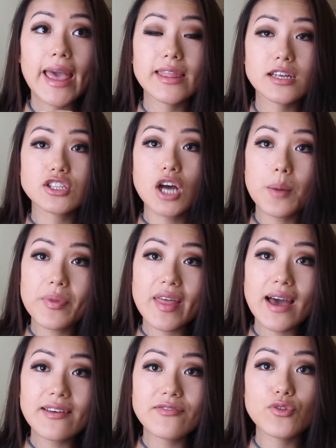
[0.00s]
And the top of
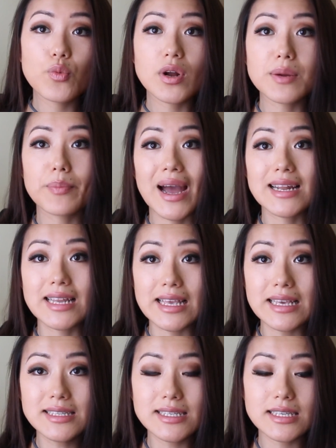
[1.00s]
that, if you want to buy
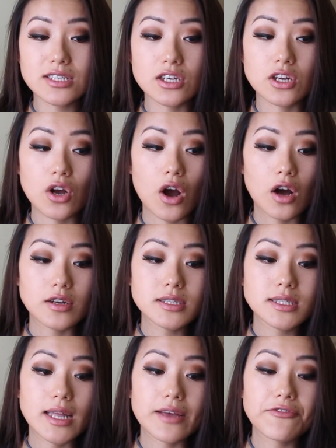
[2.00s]
leads, it's going to
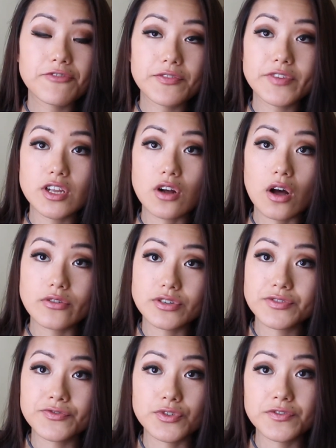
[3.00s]
cost like
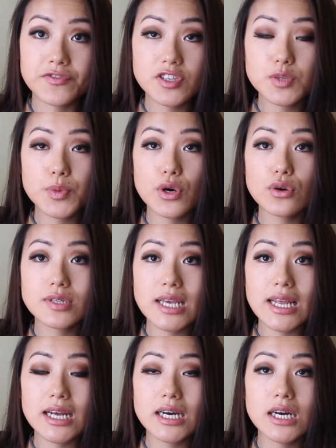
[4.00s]
$50 for FSBO
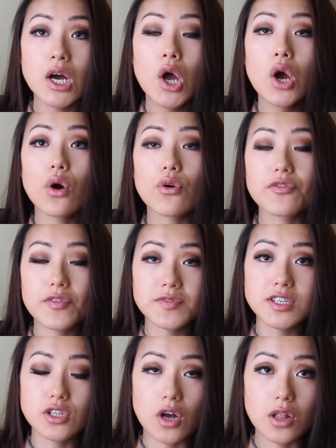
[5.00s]
data or
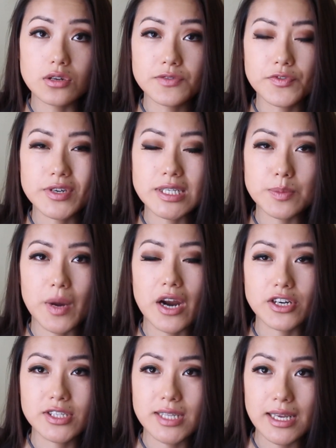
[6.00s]
$50 for
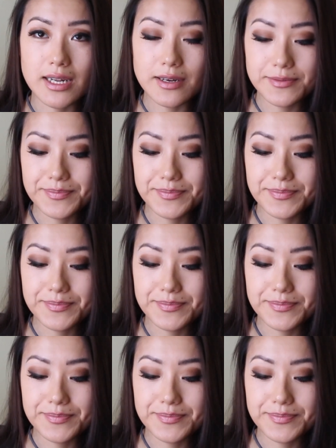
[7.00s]
expires data.